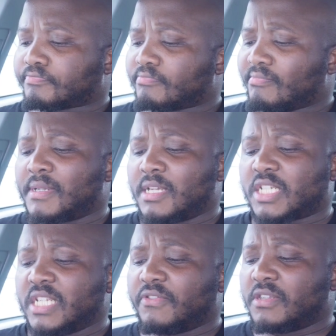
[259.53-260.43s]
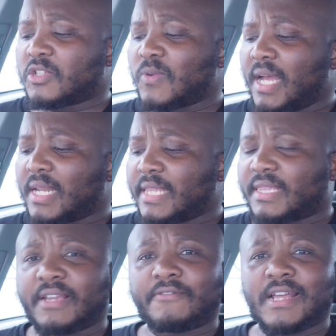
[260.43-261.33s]
Predictions for this one, I
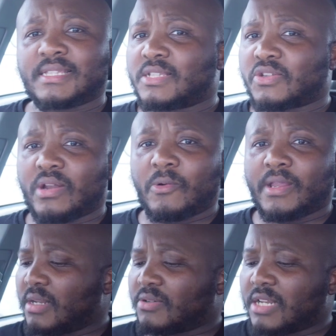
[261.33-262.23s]
think France is going to win.